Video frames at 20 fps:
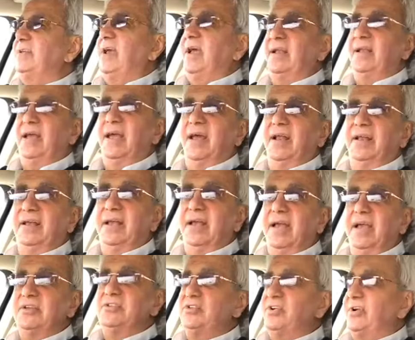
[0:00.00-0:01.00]
at
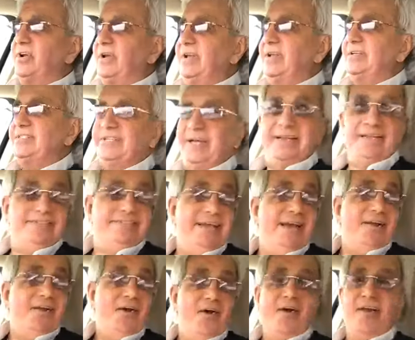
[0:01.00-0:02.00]
Eliezer and he said, Is
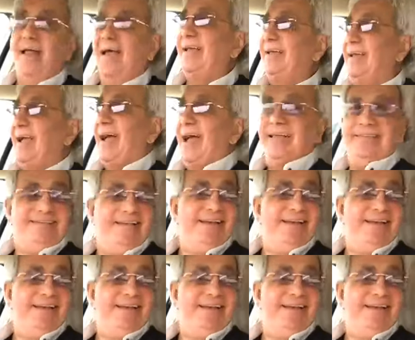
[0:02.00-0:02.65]
that all I got?